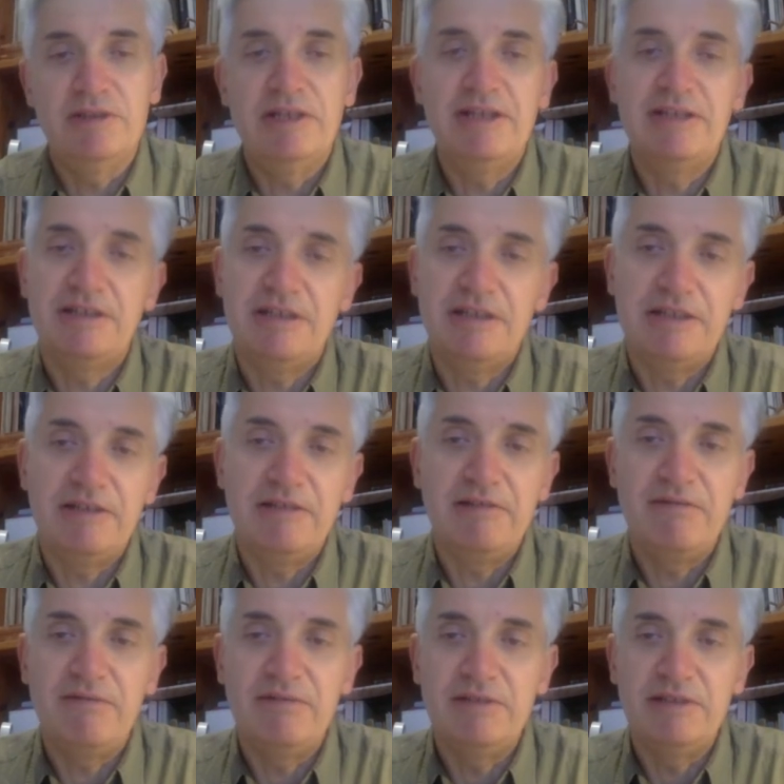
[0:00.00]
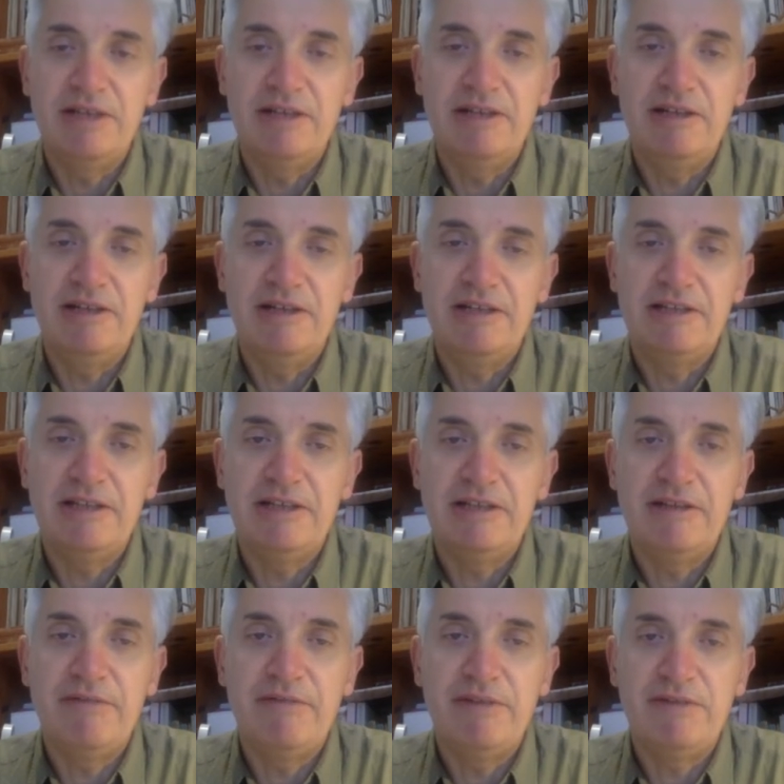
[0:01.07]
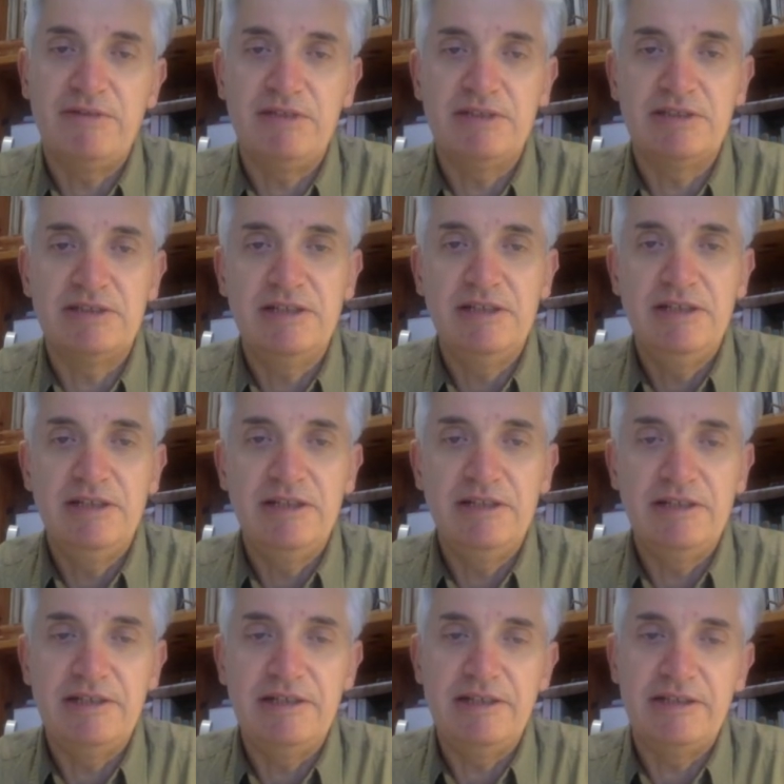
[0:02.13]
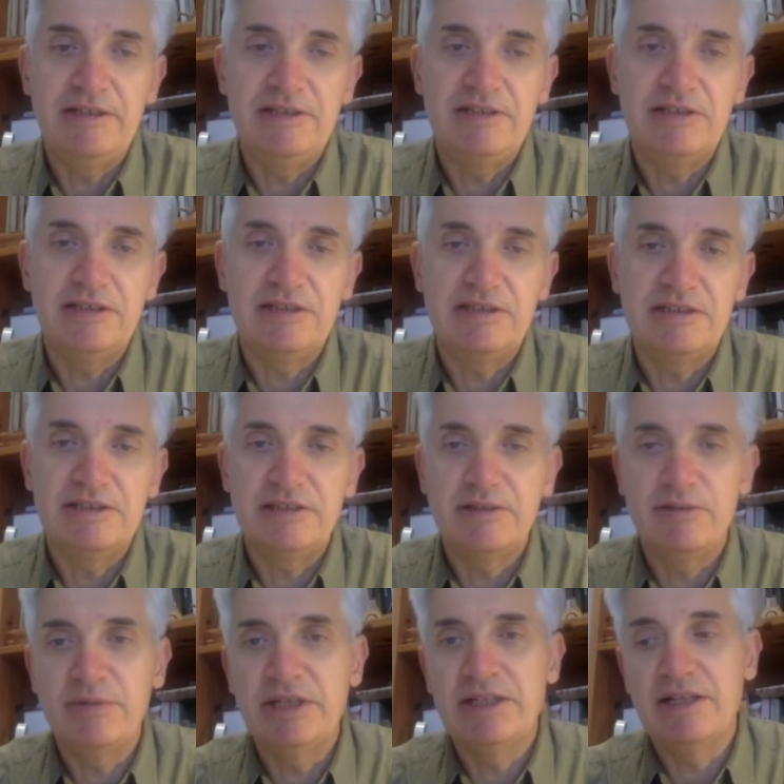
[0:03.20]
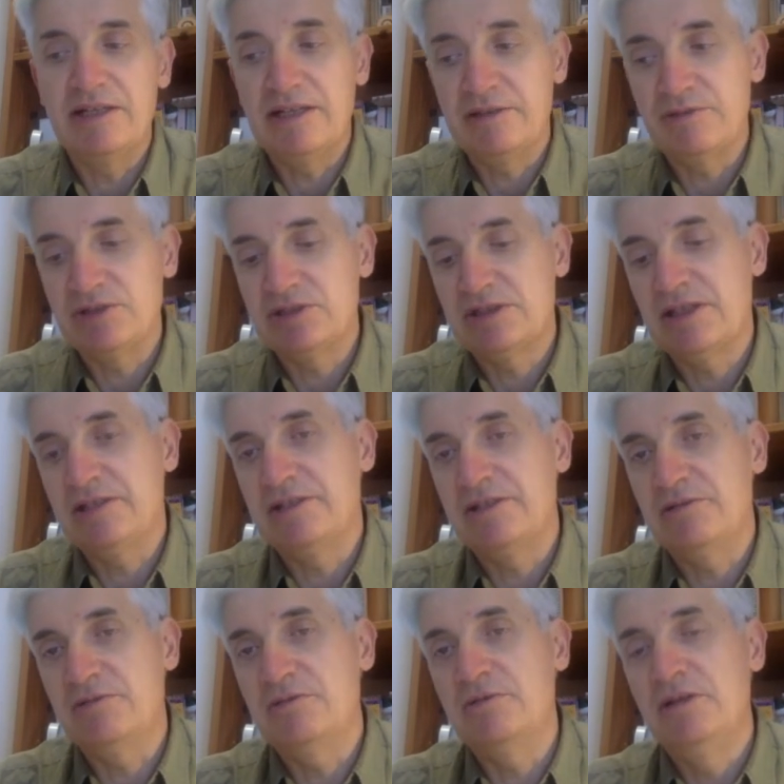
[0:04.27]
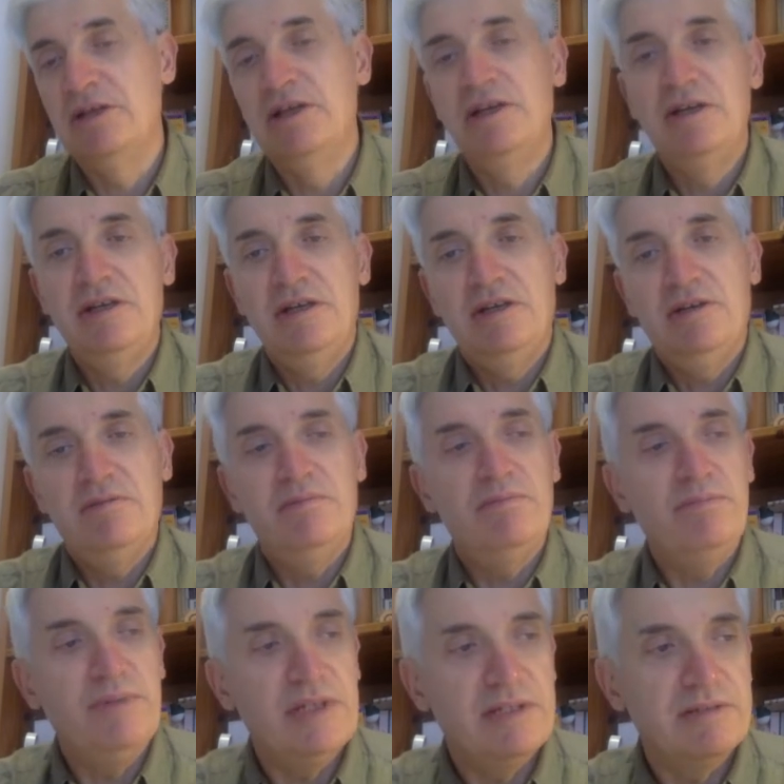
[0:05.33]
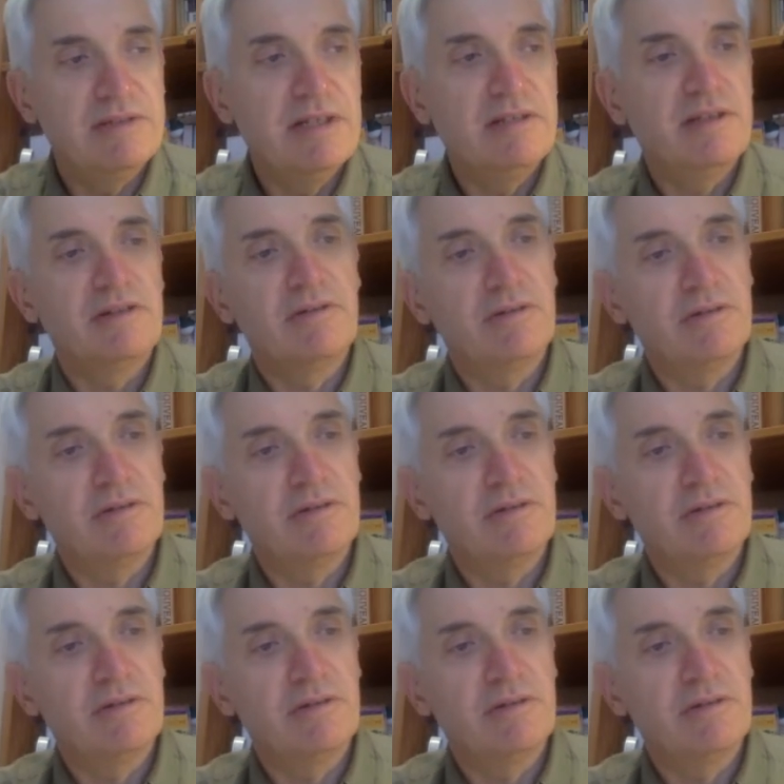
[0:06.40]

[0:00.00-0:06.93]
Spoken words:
In late 1850s, early 1860s, the Romanian language started to be rendered